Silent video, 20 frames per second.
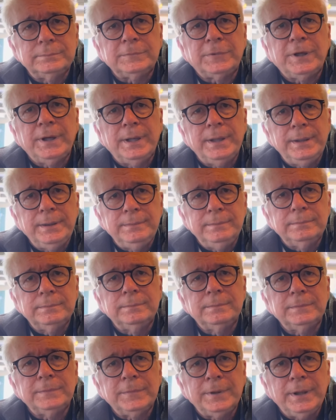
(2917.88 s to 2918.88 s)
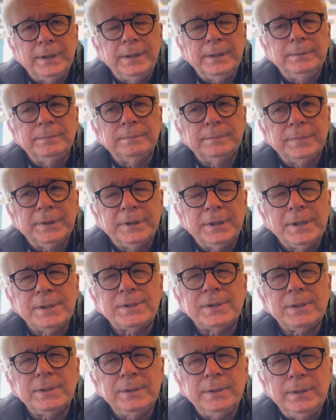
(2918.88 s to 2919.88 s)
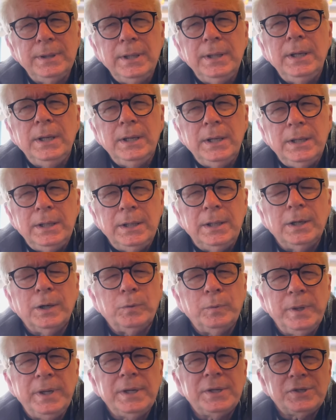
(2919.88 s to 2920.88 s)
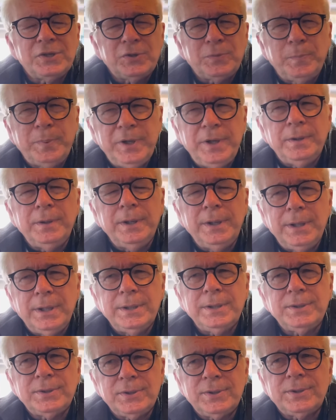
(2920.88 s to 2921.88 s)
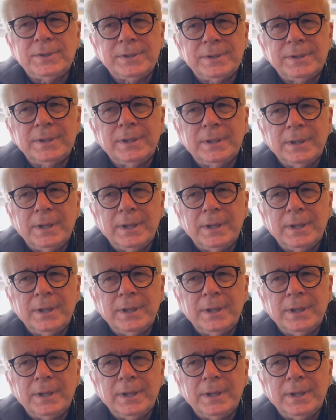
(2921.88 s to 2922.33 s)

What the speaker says: Right. Because, you know, we experience